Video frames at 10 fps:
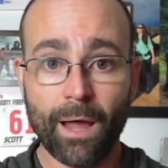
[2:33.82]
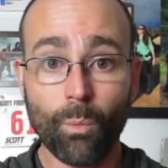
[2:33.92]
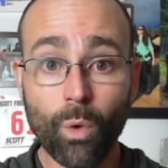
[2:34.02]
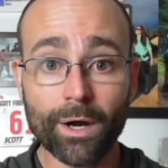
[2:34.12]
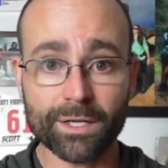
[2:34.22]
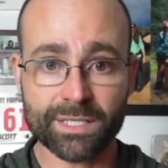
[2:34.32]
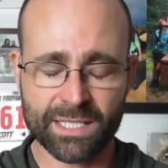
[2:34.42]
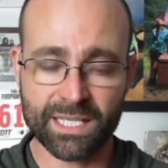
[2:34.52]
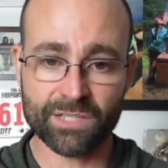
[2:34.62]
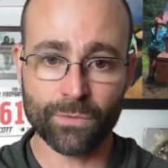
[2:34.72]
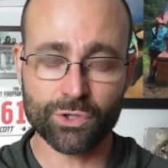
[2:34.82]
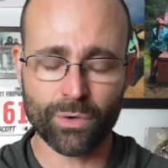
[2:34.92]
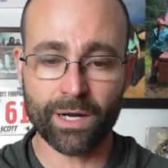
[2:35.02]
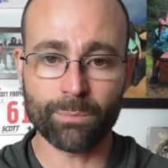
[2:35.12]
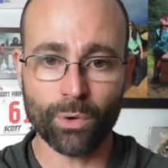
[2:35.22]
what a successful
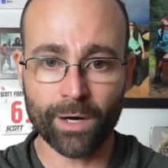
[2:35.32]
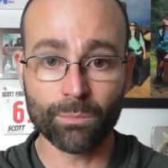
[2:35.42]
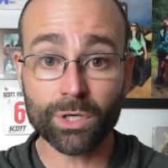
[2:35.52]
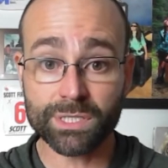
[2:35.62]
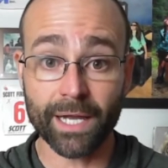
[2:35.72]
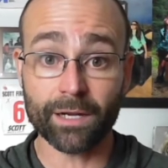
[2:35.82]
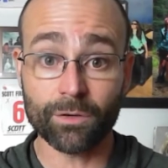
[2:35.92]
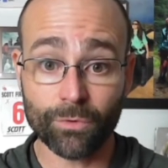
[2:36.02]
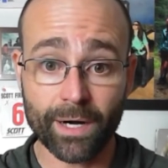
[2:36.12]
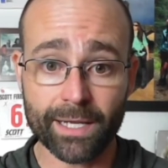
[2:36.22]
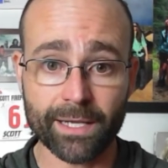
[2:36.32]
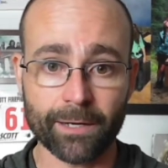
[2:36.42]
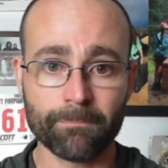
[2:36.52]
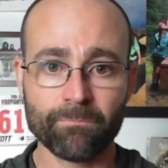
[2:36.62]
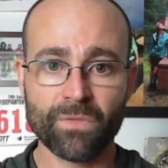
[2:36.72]
training program looks like for hiking.
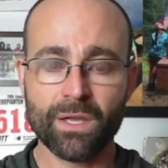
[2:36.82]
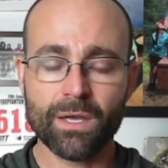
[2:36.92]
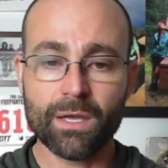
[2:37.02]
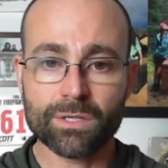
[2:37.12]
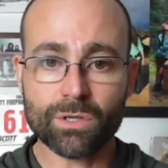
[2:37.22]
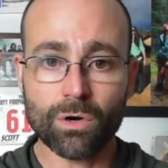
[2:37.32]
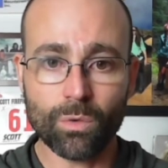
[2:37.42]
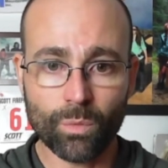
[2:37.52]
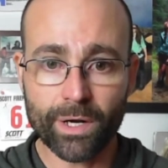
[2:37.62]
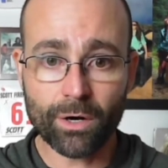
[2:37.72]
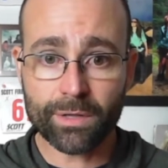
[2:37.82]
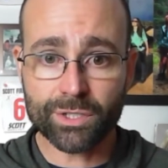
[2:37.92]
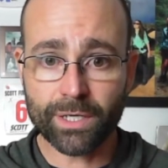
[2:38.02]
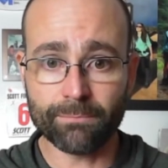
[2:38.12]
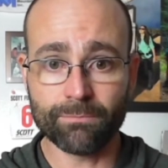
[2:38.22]
So we go to the
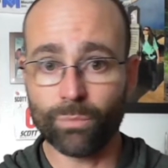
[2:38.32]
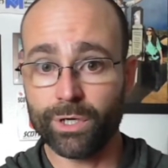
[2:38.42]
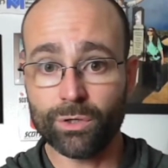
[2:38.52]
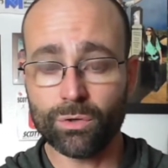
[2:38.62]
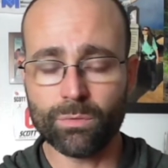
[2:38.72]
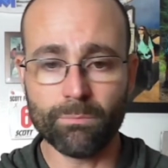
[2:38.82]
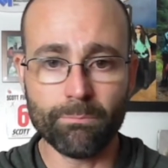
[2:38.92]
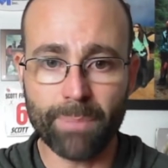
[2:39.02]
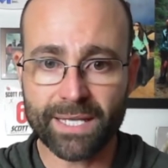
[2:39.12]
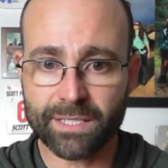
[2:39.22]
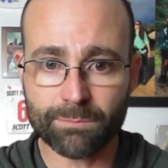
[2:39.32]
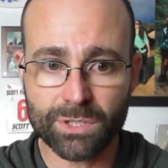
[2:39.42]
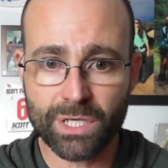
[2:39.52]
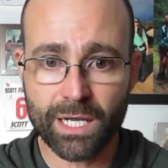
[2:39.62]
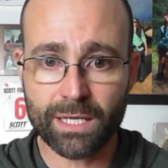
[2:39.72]
gym. We do basic
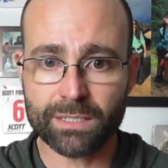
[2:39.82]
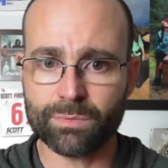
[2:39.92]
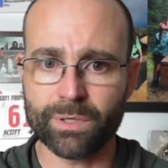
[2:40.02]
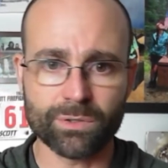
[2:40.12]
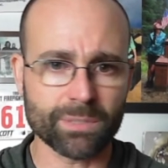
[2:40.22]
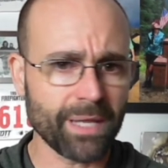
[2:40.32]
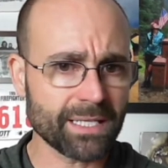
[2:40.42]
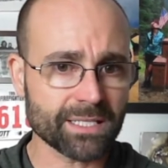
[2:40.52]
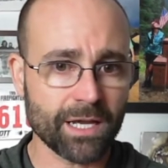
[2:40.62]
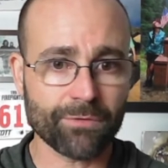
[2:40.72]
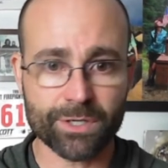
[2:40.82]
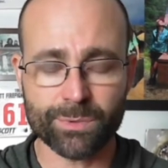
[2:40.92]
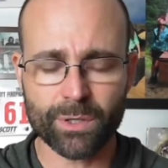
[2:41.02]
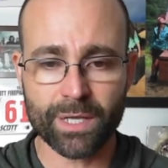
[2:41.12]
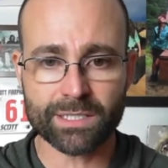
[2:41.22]
machines. We do some leg stuff because we
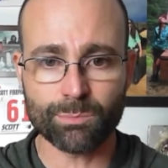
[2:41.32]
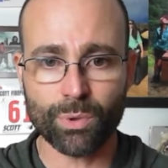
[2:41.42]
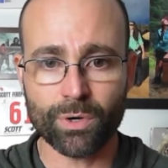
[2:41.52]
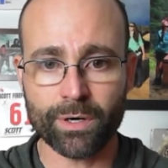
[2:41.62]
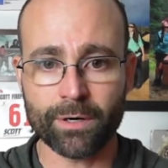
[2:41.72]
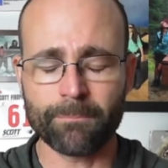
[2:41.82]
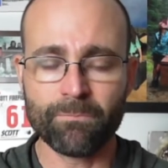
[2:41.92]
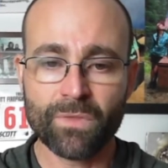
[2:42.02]
know that's important.